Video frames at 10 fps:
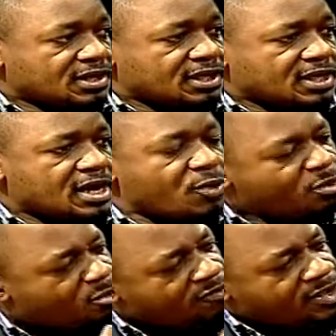Are we
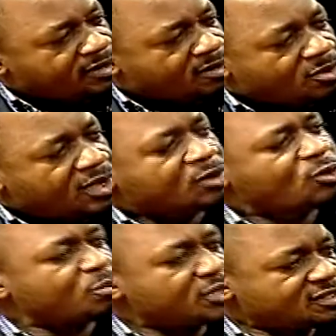more vulnerable? Are
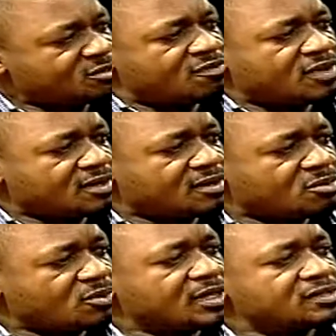communities more
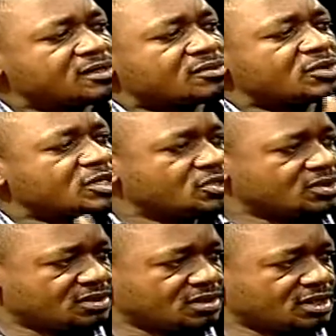vulnerable? Is it
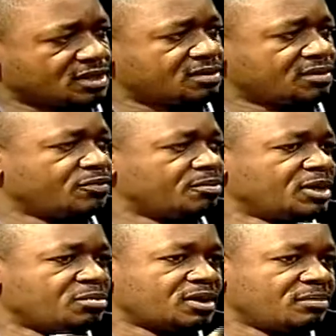regional? Like if
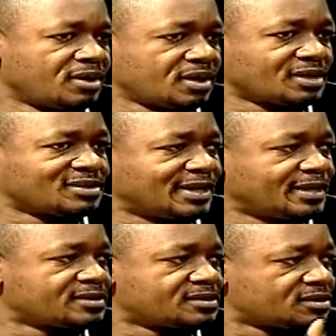maybe America, it's
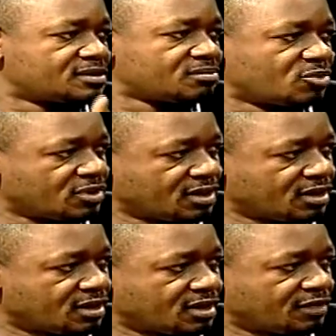less. It's more
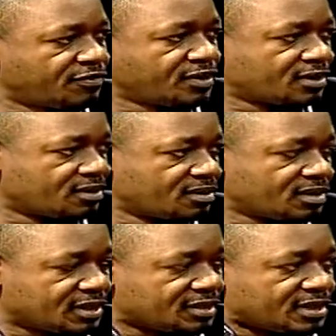here in Africa or
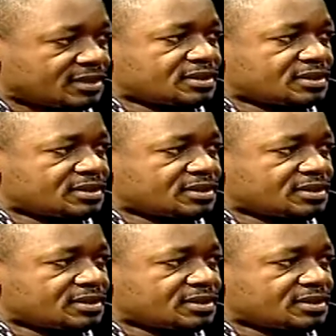like that.